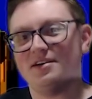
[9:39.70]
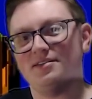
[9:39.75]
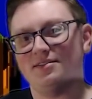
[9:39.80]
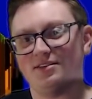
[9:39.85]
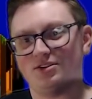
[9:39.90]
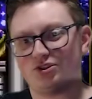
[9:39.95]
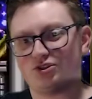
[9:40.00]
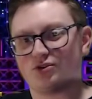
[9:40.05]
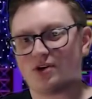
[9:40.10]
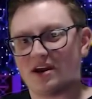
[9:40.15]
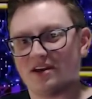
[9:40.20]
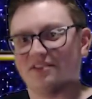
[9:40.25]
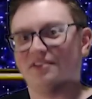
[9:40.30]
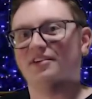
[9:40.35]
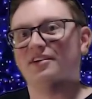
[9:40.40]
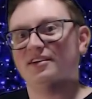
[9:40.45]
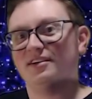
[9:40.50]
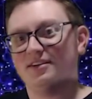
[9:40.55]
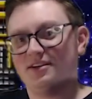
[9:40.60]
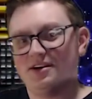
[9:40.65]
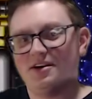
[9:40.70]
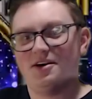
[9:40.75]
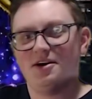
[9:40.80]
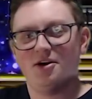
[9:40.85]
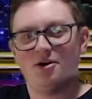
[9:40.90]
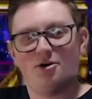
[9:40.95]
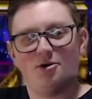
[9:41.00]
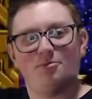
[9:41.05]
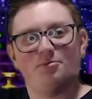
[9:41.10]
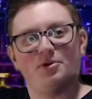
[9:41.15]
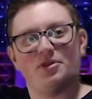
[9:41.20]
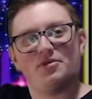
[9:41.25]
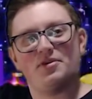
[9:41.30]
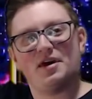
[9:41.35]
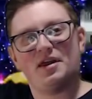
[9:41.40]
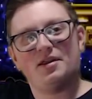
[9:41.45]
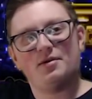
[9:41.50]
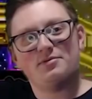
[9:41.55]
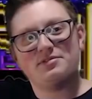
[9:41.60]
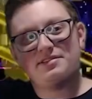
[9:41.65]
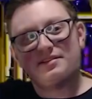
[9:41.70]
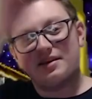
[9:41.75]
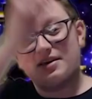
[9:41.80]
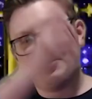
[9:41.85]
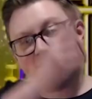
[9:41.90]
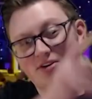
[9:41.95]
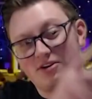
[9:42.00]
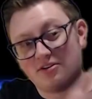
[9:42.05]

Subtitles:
in the trailer. But then it was later